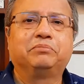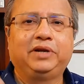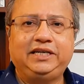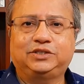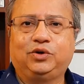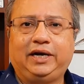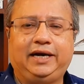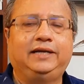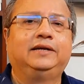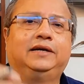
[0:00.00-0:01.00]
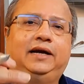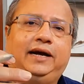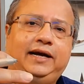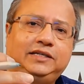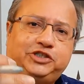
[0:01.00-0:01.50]
please go ahead
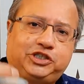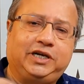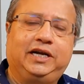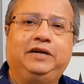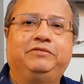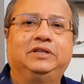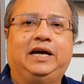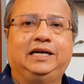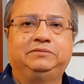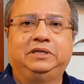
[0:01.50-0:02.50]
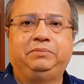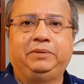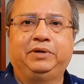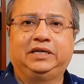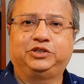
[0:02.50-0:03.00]
and share it with as many
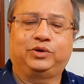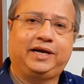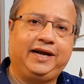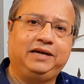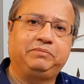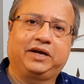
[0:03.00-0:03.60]
people as you can,